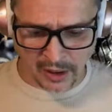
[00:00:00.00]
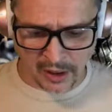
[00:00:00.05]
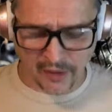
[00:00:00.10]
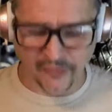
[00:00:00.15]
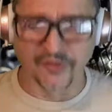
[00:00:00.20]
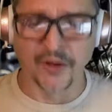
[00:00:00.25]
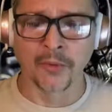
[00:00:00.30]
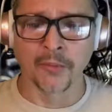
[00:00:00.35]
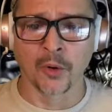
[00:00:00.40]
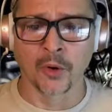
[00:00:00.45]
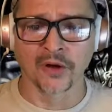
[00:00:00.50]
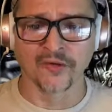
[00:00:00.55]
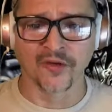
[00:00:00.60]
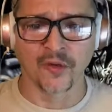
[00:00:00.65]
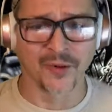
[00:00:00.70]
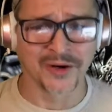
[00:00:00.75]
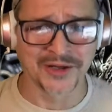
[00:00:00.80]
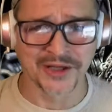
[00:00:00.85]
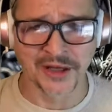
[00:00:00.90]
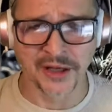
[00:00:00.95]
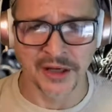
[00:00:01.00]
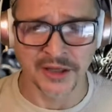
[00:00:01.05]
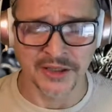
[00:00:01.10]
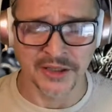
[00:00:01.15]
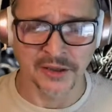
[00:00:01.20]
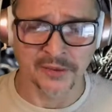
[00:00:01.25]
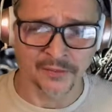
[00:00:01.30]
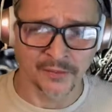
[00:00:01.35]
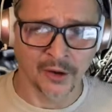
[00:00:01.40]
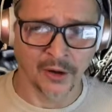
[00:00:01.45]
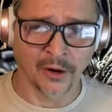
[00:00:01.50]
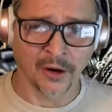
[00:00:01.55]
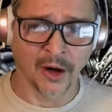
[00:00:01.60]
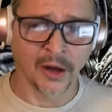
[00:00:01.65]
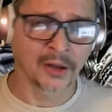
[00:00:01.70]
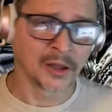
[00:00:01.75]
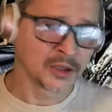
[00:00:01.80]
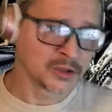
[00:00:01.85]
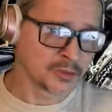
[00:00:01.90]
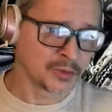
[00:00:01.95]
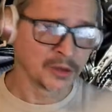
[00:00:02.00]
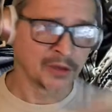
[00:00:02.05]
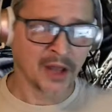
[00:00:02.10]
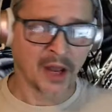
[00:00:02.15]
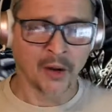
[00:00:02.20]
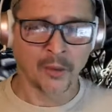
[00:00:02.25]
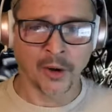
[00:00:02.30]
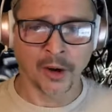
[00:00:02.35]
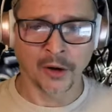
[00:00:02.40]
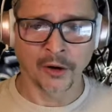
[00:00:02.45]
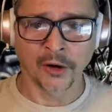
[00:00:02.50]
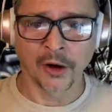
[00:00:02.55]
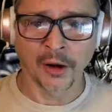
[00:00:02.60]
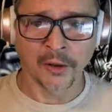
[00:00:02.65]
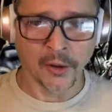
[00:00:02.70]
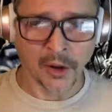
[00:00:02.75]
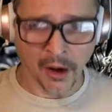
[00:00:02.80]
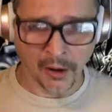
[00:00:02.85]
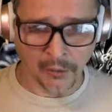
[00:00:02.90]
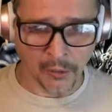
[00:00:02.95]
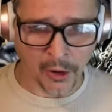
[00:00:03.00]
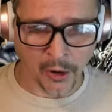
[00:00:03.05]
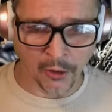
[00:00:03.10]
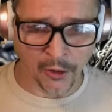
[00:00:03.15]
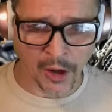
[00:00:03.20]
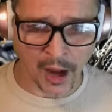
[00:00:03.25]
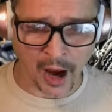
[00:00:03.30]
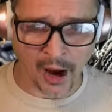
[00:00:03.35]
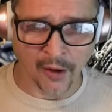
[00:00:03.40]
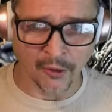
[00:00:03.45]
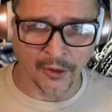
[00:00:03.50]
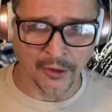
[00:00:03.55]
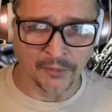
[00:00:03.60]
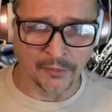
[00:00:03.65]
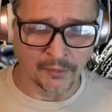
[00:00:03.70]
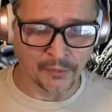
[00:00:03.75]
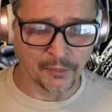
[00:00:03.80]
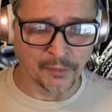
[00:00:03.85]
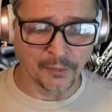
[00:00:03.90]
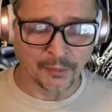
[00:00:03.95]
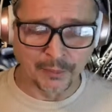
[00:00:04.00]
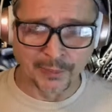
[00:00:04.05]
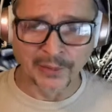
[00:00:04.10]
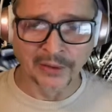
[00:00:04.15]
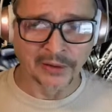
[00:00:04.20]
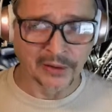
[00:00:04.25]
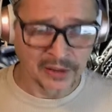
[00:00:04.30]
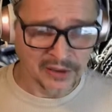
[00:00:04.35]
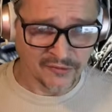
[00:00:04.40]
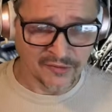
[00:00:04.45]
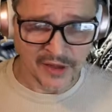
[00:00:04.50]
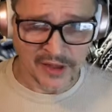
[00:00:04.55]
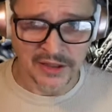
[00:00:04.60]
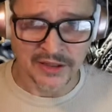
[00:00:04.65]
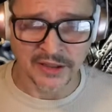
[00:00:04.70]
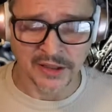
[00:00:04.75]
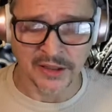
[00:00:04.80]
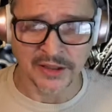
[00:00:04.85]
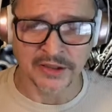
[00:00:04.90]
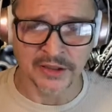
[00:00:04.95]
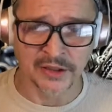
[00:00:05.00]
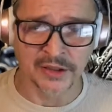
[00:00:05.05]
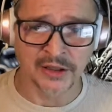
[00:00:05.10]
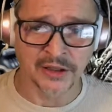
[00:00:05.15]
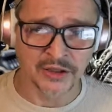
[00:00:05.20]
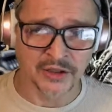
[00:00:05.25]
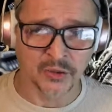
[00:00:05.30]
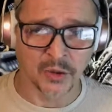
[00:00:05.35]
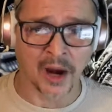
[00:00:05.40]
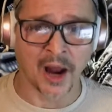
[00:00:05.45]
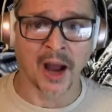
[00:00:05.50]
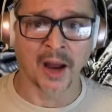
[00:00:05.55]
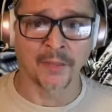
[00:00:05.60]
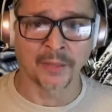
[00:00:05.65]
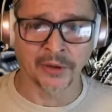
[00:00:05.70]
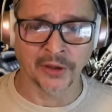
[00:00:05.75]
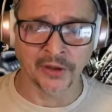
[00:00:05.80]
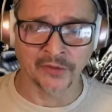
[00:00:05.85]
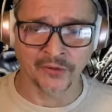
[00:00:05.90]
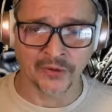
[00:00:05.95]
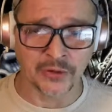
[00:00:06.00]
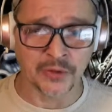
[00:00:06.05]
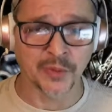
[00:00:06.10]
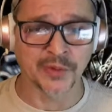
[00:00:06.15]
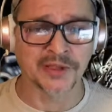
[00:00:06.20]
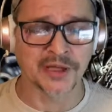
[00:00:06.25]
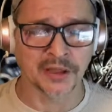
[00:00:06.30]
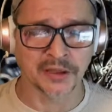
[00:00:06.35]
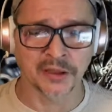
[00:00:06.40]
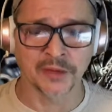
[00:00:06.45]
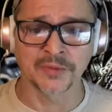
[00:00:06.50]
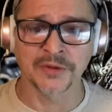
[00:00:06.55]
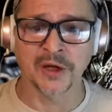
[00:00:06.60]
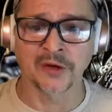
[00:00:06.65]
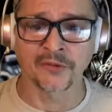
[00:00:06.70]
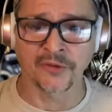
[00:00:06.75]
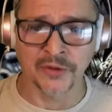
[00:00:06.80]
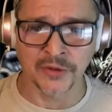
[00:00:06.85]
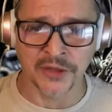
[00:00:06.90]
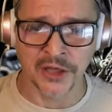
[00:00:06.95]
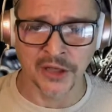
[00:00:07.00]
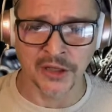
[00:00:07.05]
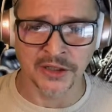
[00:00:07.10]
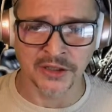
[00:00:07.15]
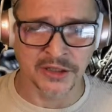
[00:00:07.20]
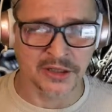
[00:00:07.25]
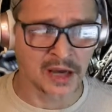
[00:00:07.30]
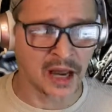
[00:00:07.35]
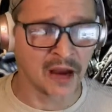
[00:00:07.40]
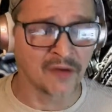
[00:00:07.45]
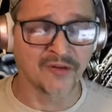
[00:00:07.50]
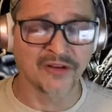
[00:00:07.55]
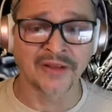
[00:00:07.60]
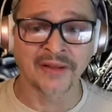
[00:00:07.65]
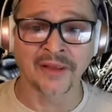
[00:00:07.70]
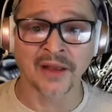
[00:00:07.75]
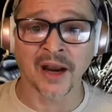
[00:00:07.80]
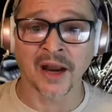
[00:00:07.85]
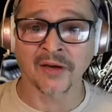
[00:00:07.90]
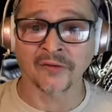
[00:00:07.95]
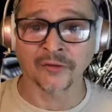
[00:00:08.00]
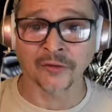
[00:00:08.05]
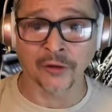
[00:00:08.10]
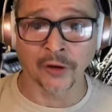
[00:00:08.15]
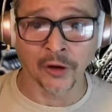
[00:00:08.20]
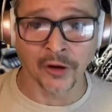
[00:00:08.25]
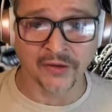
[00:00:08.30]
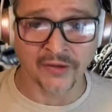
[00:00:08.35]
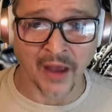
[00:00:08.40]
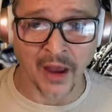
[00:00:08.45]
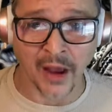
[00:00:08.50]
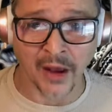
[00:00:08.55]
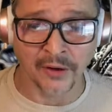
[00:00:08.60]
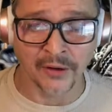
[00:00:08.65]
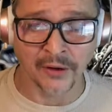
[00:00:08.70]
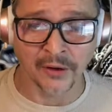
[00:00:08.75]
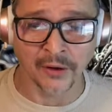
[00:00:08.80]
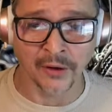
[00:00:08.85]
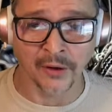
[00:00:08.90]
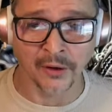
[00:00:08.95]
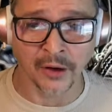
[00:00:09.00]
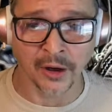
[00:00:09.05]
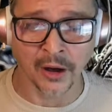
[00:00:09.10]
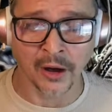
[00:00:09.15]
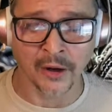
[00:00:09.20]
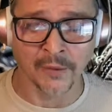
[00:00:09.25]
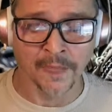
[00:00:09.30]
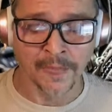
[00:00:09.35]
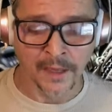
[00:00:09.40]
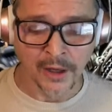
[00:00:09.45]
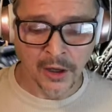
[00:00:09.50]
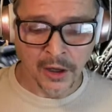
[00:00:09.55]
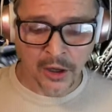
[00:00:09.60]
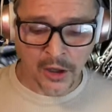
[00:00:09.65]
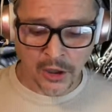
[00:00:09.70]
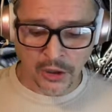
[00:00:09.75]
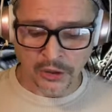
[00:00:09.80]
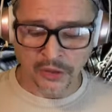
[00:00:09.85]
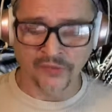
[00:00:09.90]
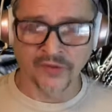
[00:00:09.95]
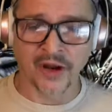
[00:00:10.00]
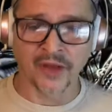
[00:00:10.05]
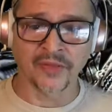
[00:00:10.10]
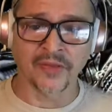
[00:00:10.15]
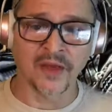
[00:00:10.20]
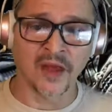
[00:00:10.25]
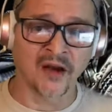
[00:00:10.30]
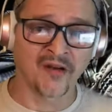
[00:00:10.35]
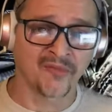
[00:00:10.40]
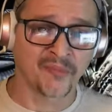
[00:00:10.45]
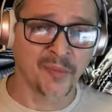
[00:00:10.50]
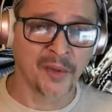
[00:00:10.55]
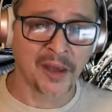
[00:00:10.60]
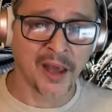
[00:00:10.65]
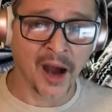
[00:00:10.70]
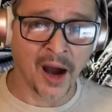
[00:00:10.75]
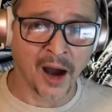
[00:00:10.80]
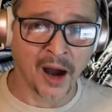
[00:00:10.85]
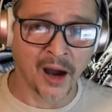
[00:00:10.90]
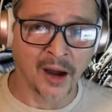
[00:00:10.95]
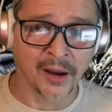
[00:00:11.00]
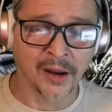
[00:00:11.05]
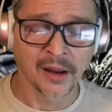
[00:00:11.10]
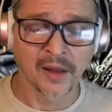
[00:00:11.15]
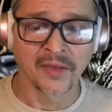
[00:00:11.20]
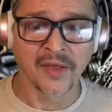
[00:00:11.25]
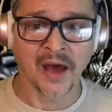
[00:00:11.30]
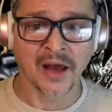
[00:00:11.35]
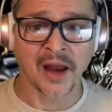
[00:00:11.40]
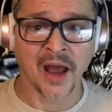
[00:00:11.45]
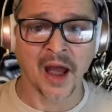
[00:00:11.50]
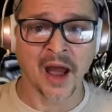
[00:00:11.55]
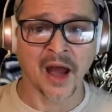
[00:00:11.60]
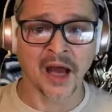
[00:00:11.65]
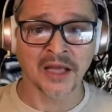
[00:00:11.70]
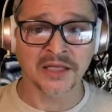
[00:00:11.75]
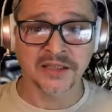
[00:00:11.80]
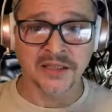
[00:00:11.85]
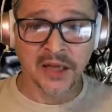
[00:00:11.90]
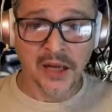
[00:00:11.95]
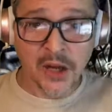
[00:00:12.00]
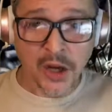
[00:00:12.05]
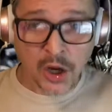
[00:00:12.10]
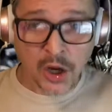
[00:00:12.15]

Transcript: if number one, if he wasn't innocent, all right, let's put it that way. All right. We already, I already believe that he's innocent. This is what I believe. He's protecting himself and he's innocent. Everything that I have looked at, okay. You've got the FBI that has